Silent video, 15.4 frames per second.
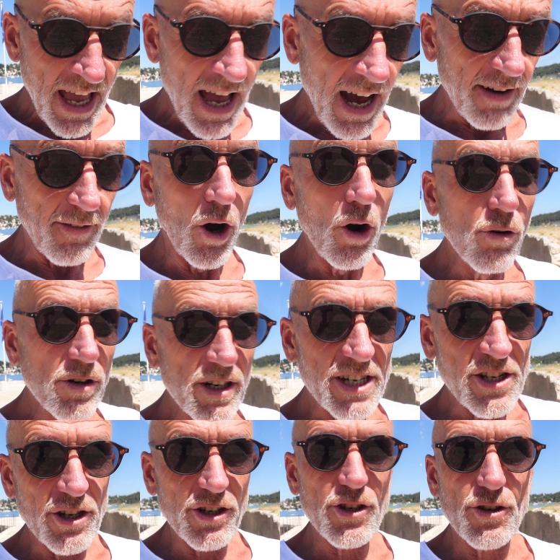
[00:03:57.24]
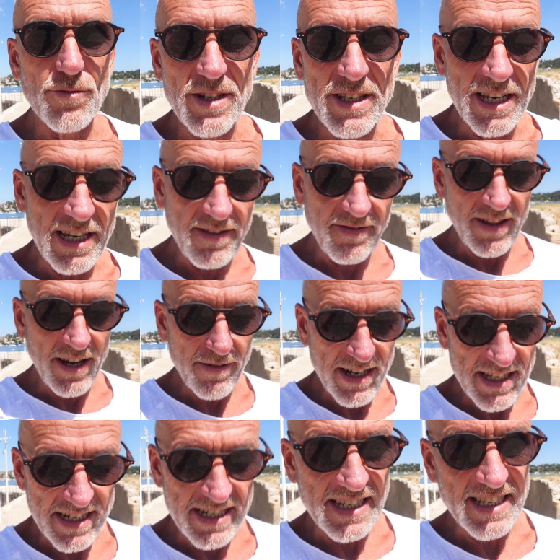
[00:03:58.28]
have only just received their
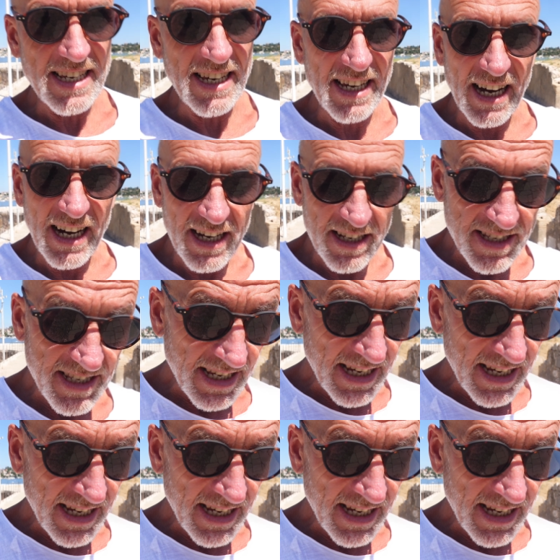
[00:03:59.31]
residency cards.